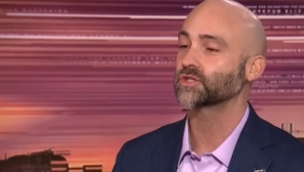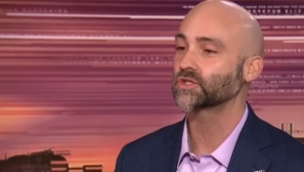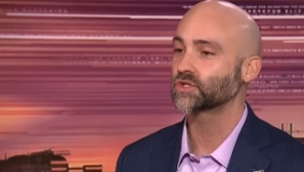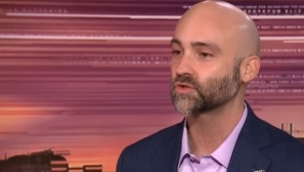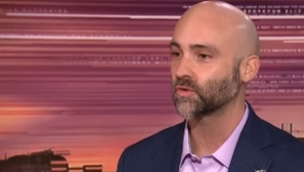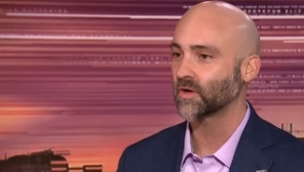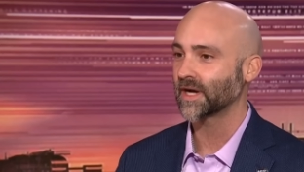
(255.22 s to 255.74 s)

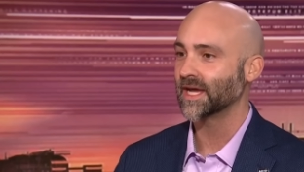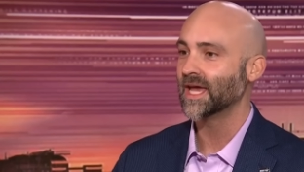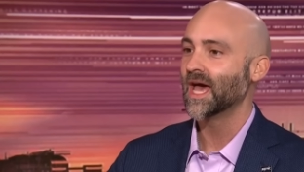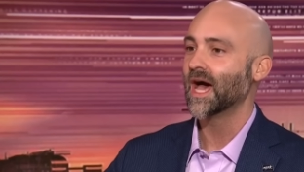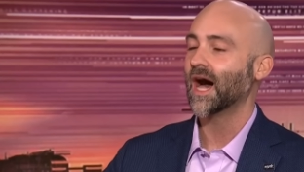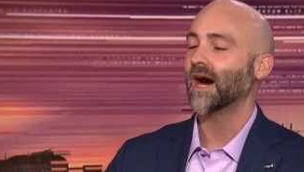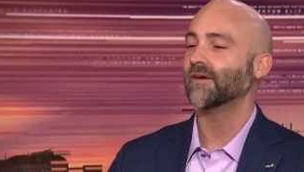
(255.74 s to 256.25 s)
story
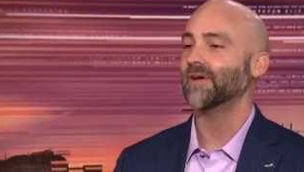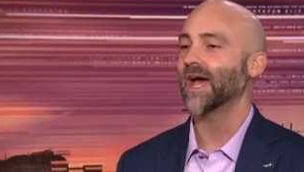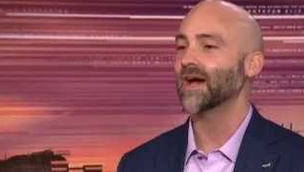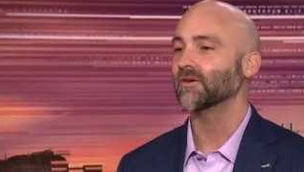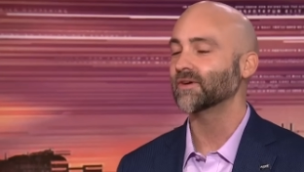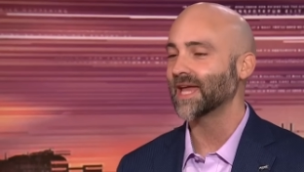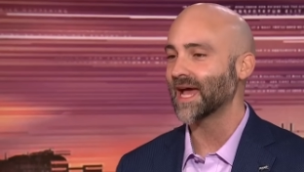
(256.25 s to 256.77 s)
of
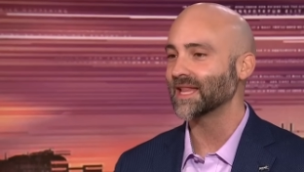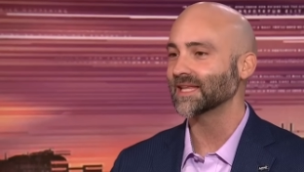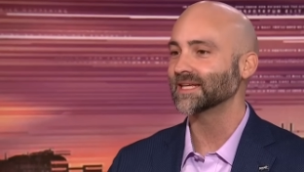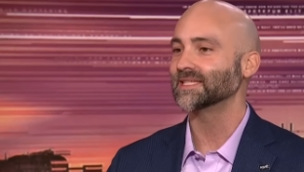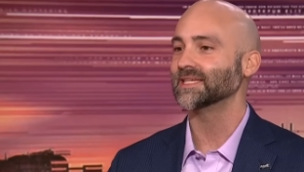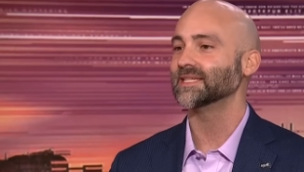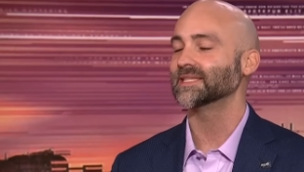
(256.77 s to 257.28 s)
how
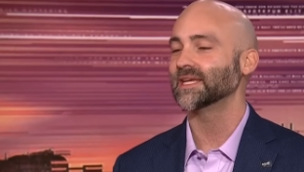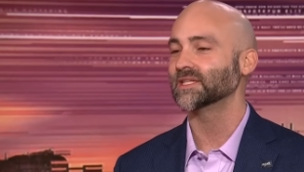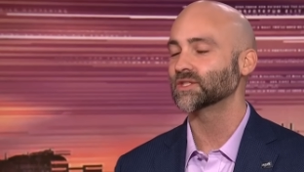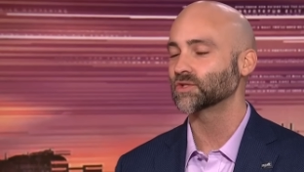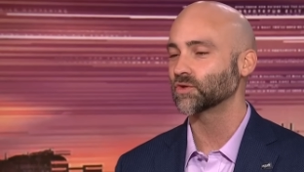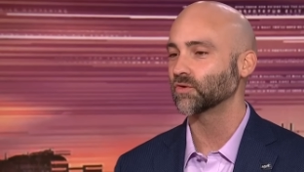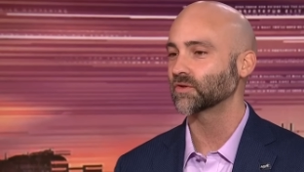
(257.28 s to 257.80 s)
galaxies and
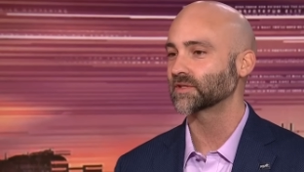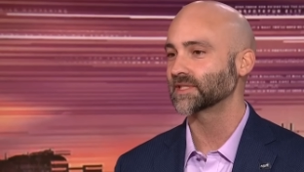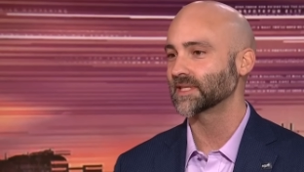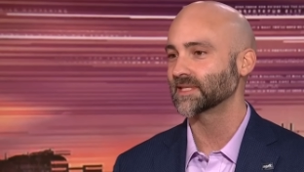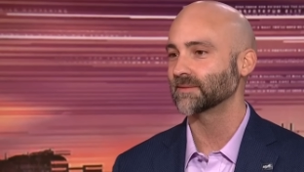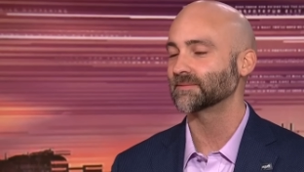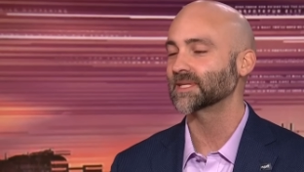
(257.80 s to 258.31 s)
solar
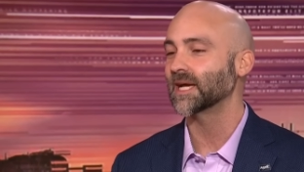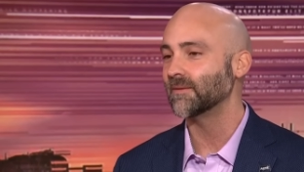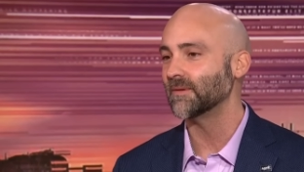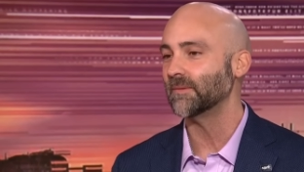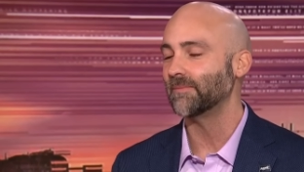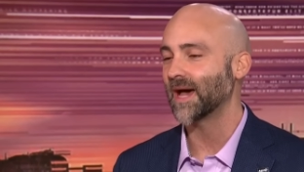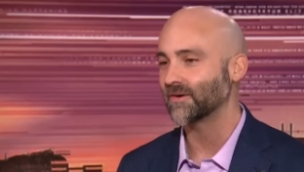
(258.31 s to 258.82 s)
systems come
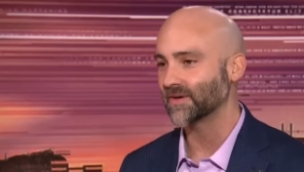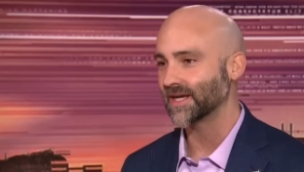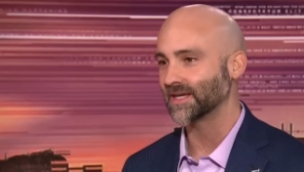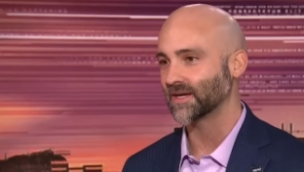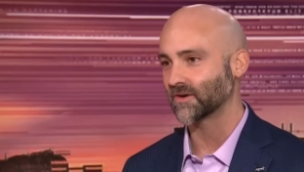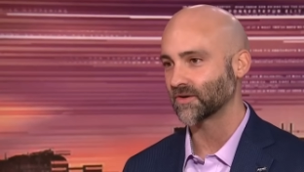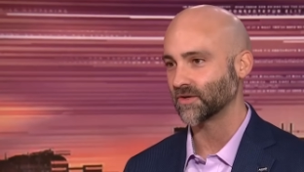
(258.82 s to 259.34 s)
about
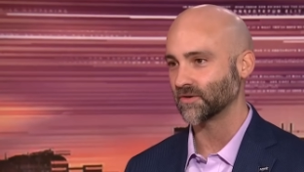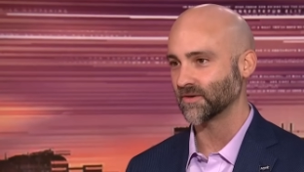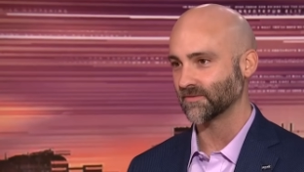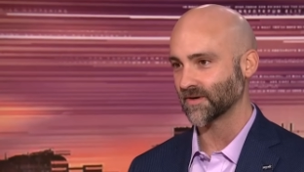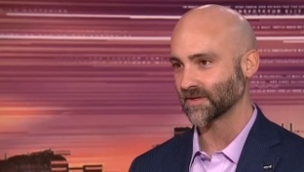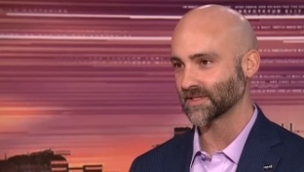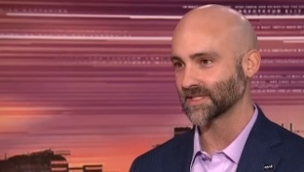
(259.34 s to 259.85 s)
in our
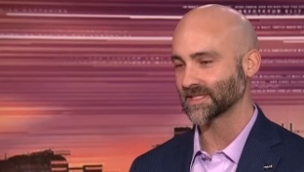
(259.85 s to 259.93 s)
universe.